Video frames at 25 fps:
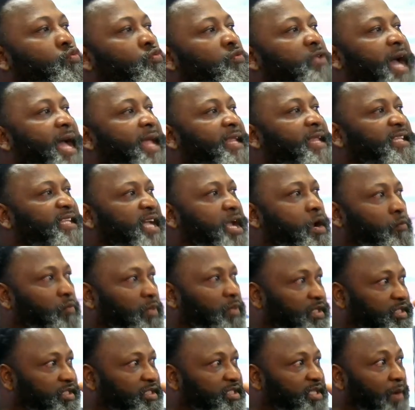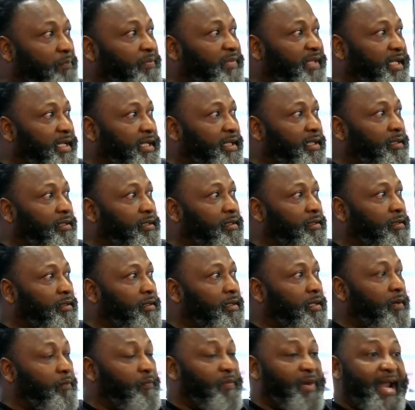that there was something,
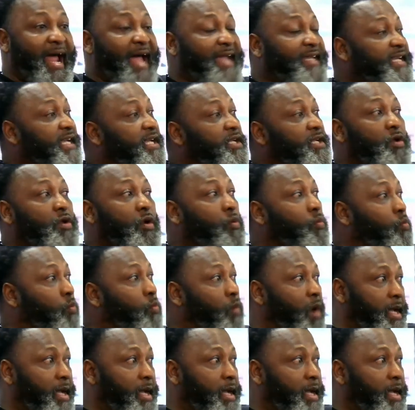but I didn't know what.